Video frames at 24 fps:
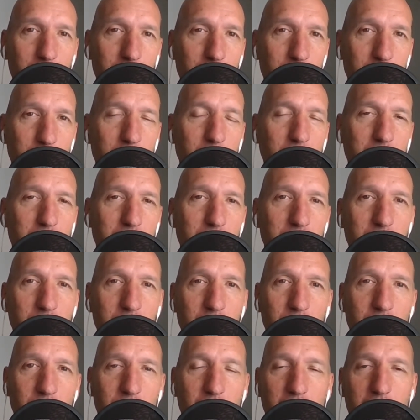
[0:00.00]
really
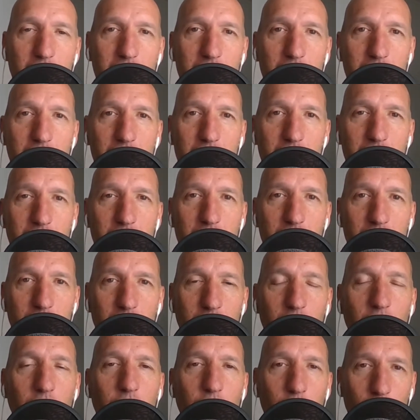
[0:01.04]
uh,
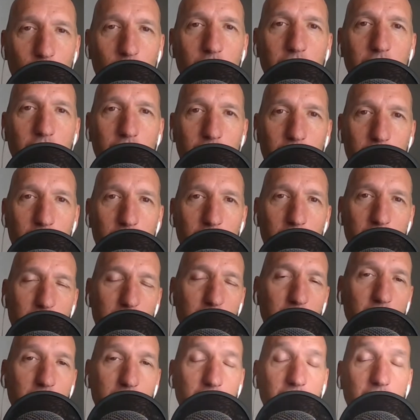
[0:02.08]
useful for
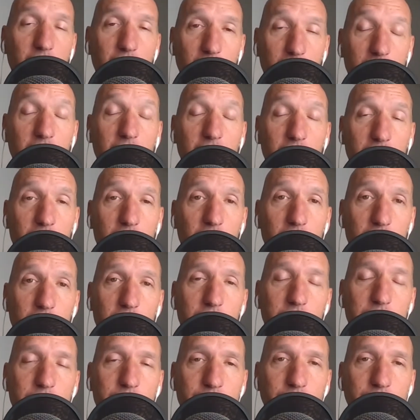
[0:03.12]
the, the listeners?